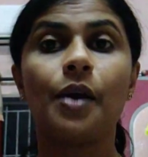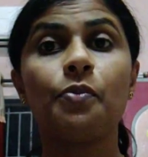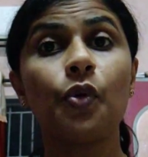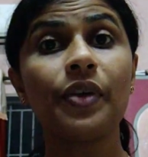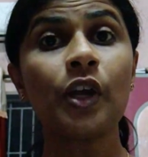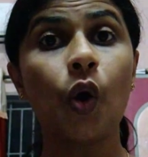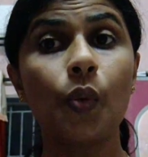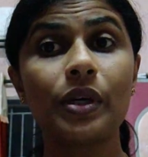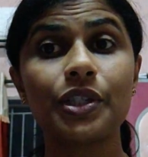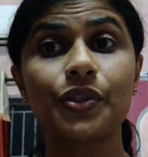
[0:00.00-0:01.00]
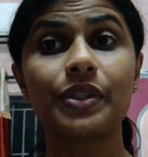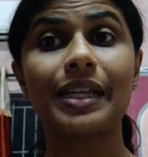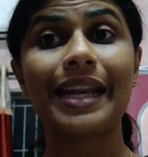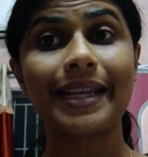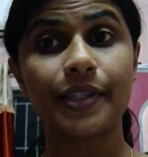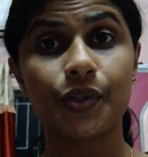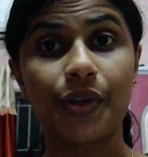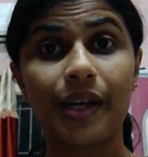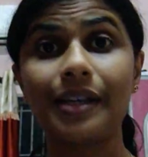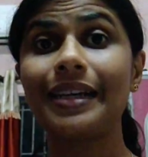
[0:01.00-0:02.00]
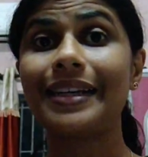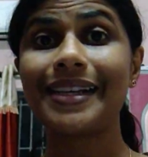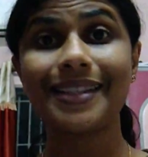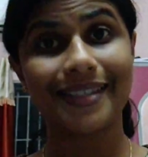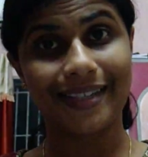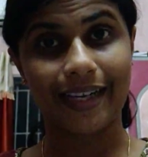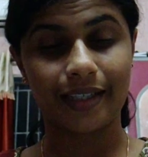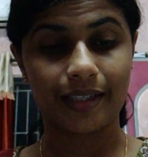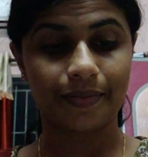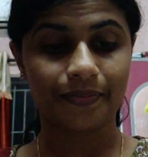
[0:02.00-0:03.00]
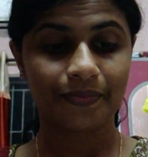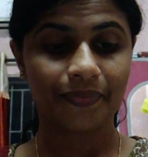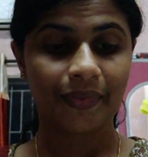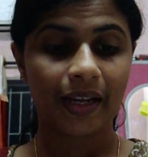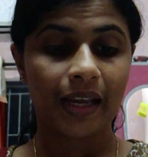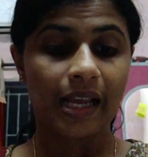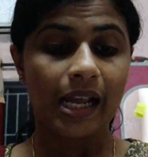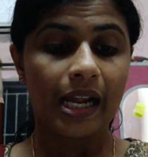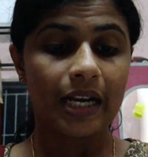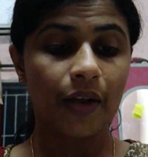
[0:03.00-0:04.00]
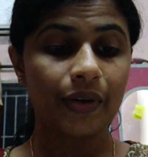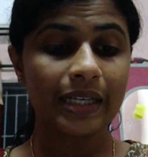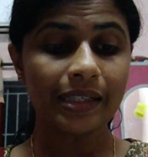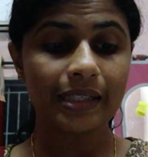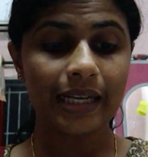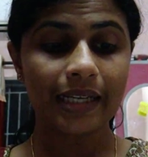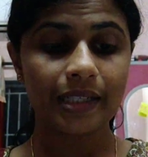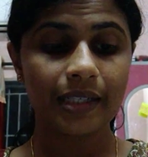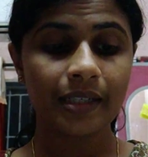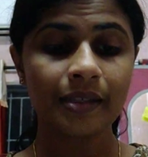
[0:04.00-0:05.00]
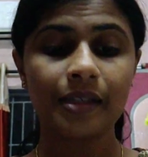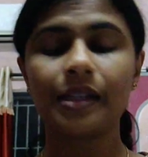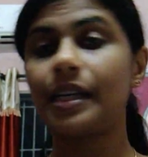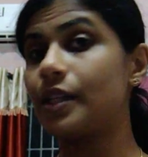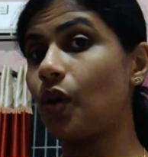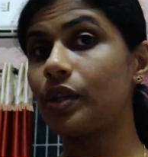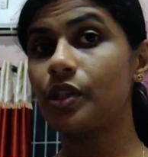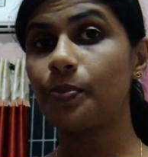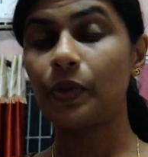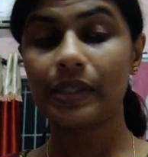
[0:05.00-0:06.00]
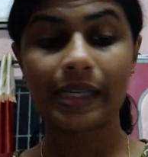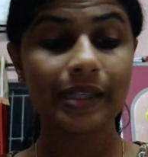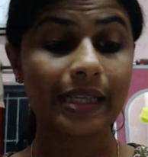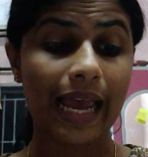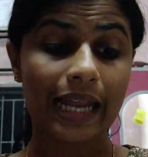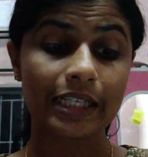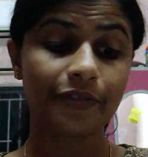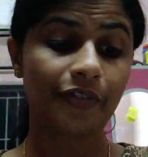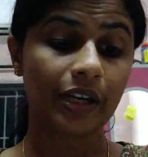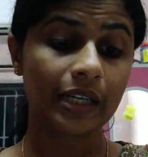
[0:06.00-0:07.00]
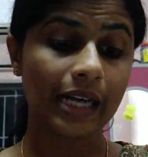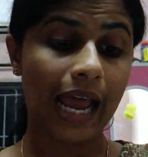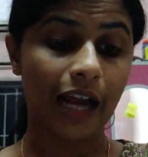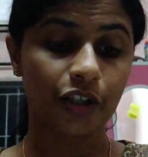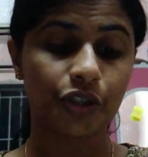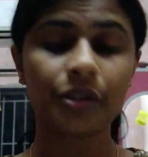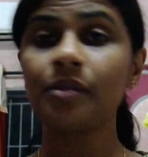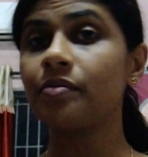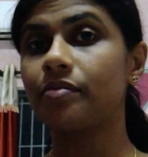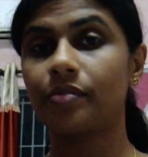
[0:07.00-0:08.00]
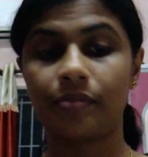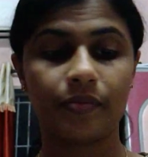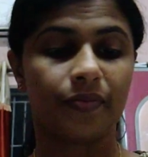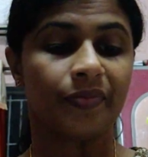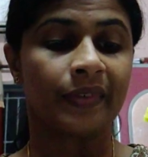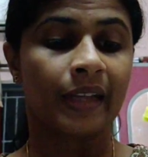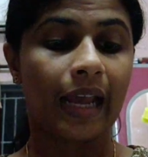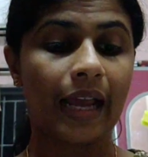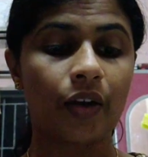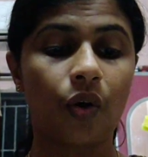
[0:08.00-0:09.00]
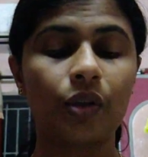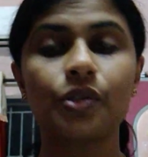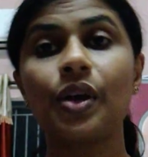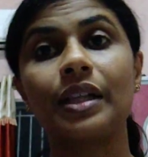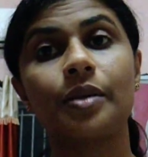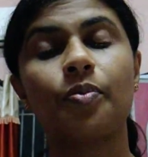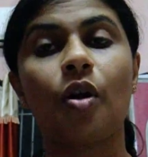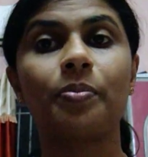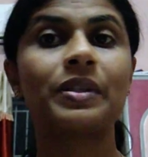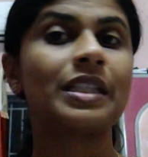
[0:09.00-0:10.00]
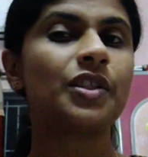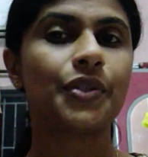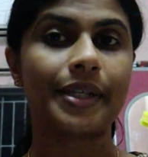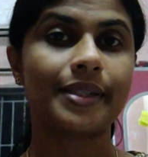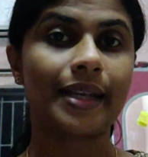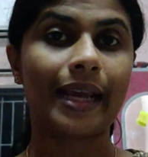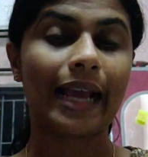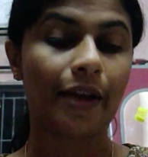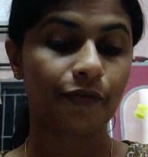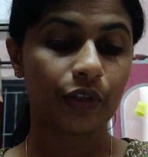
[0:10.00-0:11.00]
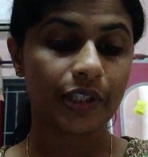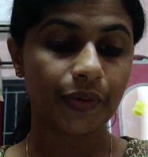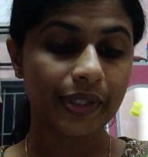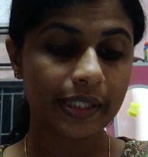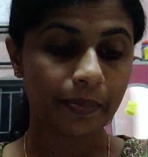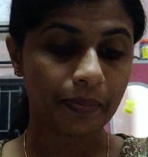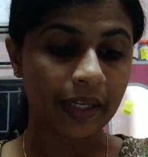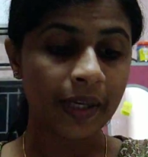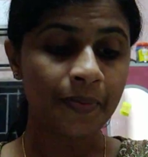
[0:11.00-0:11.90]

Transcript: Moving over to the next drug, nystatin. Now nystatin, it also possesses antifungal action and also other properties just like amphotericin B.